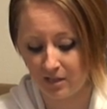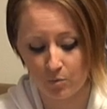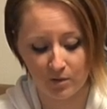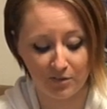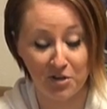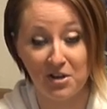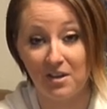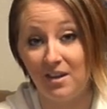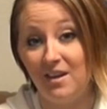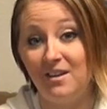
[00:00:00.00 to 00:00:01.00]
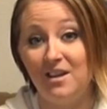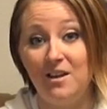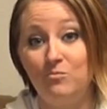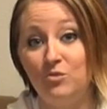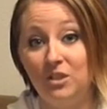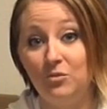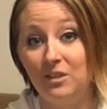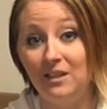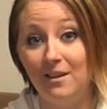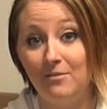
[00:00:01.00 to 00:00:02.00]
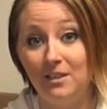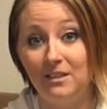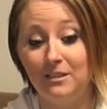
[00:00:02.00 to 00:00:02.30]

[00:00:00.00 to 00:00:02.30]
it went along, and I'm really, really loving it.